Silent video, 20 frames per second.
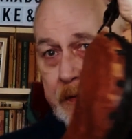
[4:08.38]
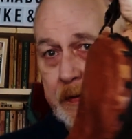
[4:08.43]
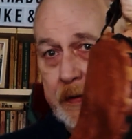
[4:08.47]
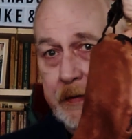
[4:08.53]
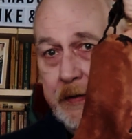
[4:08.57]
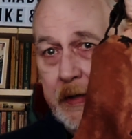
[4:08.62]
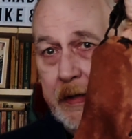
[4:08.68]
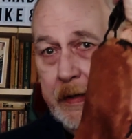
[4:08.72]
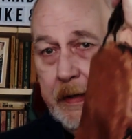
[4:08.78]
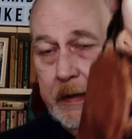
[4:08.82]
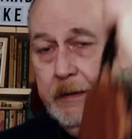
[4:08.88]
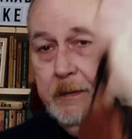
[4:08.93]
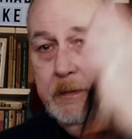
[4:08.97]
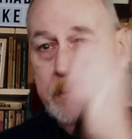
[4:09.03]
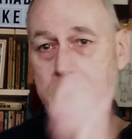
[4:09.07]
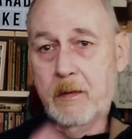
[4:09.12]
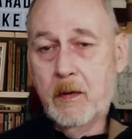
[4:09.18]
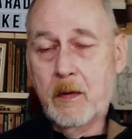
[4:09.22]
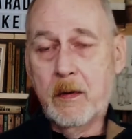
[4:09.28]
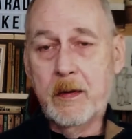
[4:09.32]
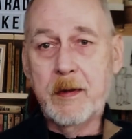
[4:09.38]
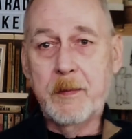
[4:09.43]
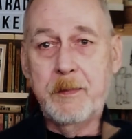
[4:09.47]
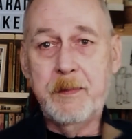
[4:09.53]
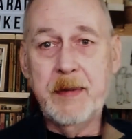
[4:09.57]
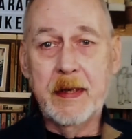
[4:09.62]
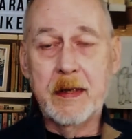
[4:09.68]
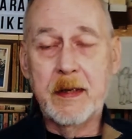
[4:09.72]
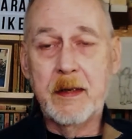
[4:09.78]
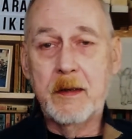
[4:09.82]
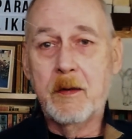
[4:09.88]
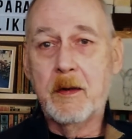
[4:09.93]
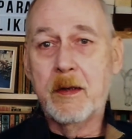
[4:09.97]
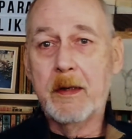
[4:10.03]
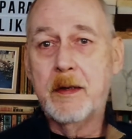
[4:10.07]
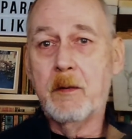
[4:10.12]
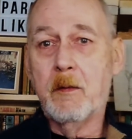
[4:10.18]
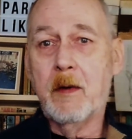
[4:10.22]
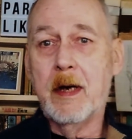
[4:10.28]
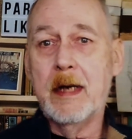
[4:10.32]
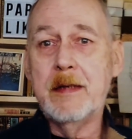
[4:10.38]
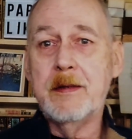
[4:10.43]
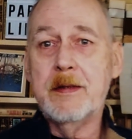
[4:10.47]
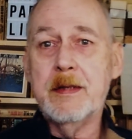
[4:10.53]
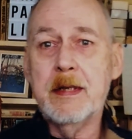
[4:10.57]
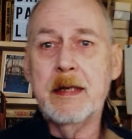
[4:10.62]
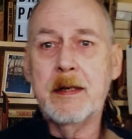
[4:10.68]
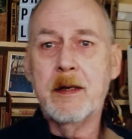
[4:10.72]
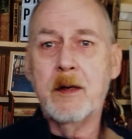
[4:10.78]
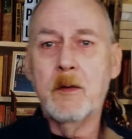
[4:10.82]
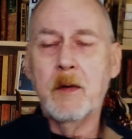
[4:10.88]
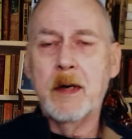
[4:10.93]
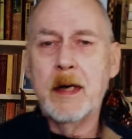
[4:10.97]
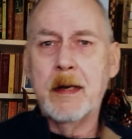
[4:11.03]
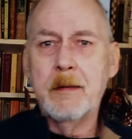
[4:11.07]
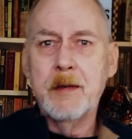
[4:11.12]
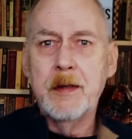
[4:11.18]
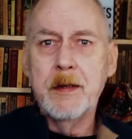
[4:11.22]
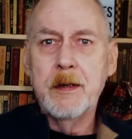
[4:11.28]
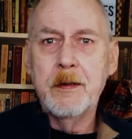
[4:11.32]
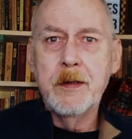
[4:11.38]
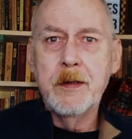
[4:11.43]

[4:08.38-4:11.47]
chicken or the pillow or the wineskin or whatever you're